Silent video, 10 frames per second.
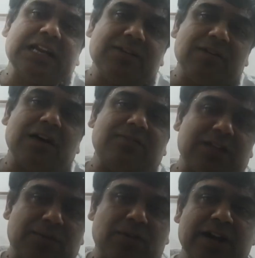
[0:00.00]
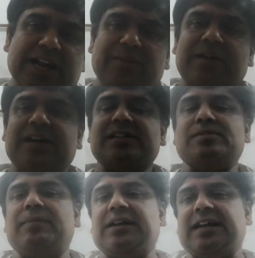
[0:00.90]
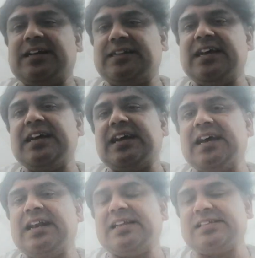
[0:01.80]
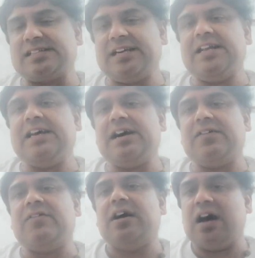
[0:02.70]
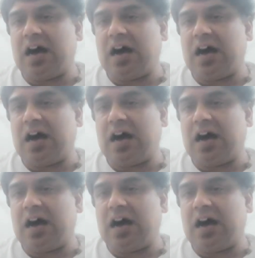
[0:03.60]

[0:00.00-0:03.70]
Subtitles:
level of thermodynamics, but I think in the study of